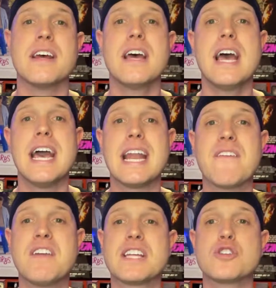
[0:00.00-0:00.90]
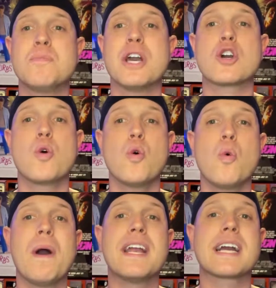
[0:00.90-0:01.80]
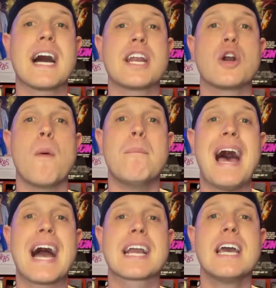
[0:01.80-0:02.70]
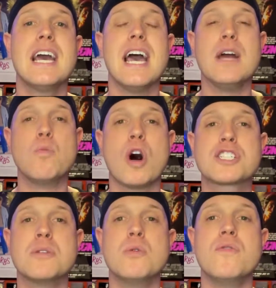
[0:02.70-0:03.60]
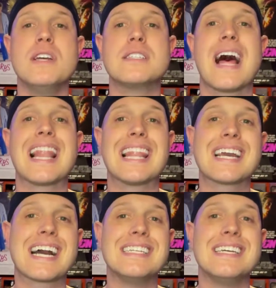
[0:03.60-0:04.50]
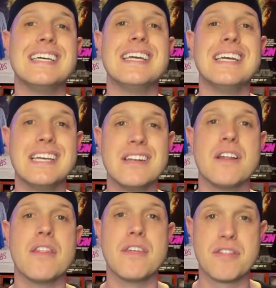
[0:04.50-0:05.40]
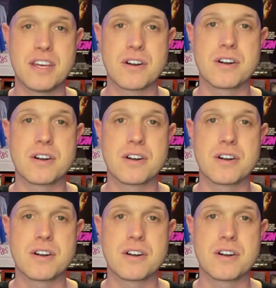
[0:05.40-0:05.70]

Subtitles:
And I figured this would be a cool way to kind of go back and watch the movies like I did in the theater.